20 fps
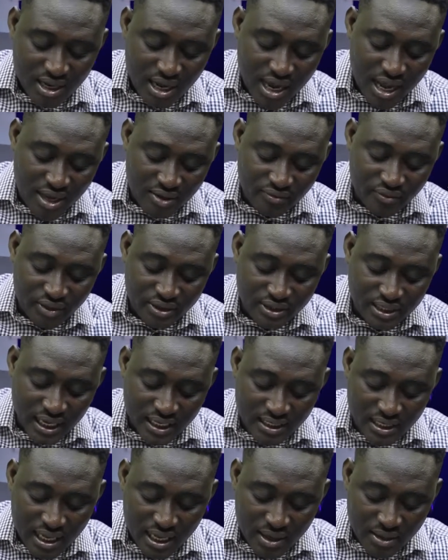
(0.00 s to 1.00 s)

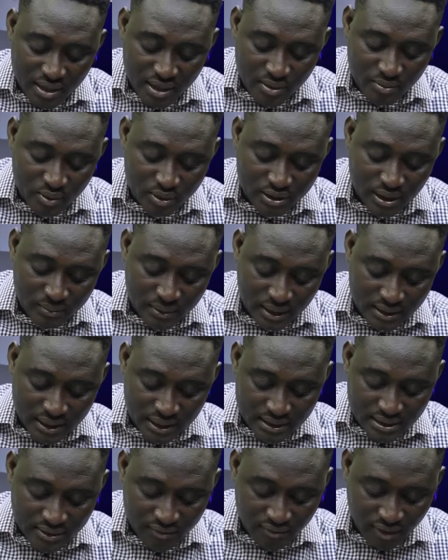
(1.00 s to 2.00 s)
Ephesians, Hebrews chapter
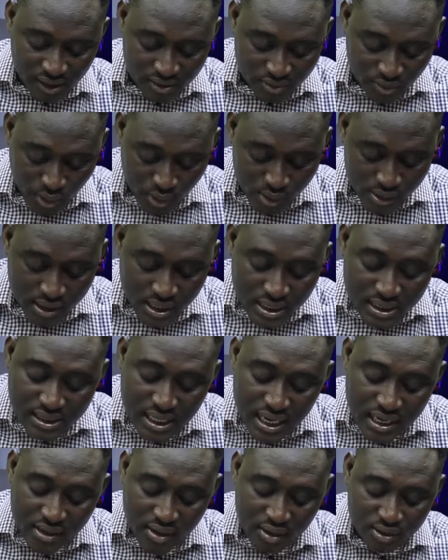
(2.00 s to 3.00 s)
thirteen verse four.
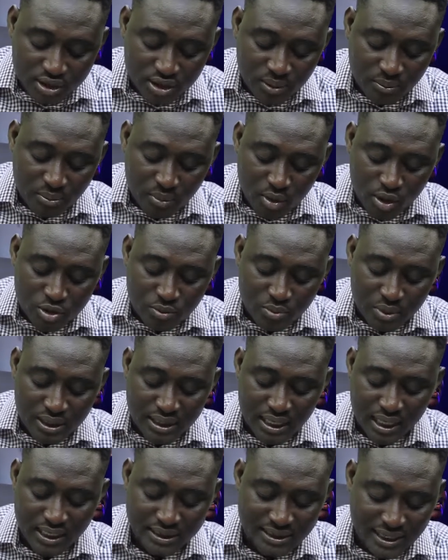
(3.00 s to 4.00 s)
Christian courtship must be
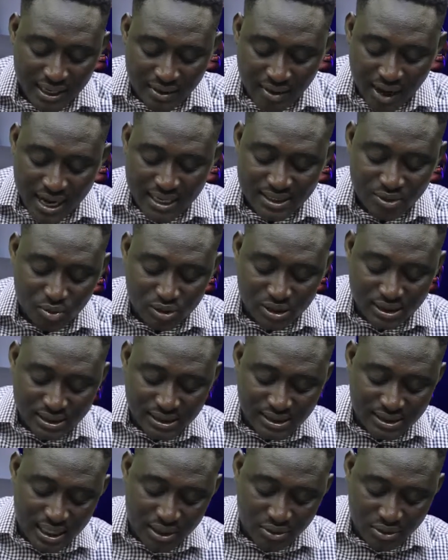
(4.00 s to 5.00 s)
characterized with
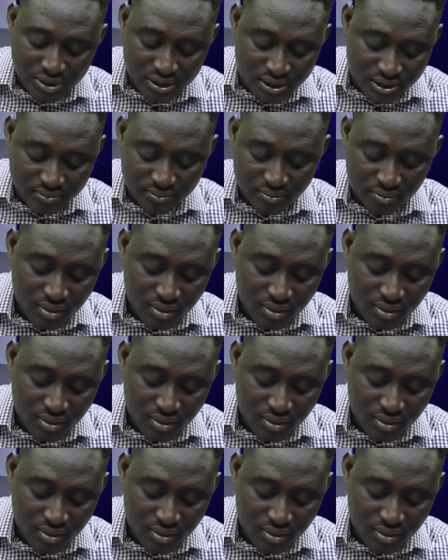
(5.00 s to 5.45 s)
sincerity.